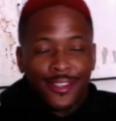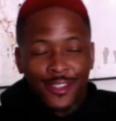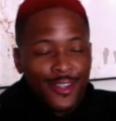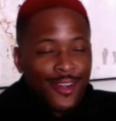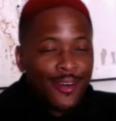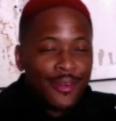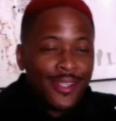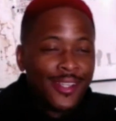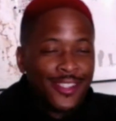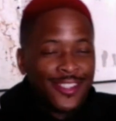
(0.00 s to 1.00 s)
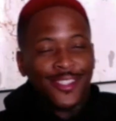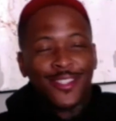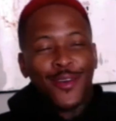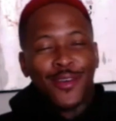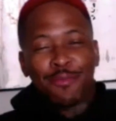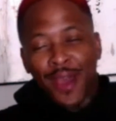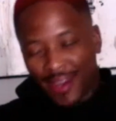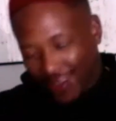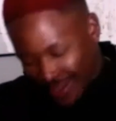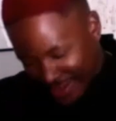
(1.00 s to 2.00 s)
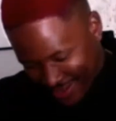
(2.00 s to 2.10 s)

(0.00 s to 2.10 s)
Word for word: Just know, just know we betting.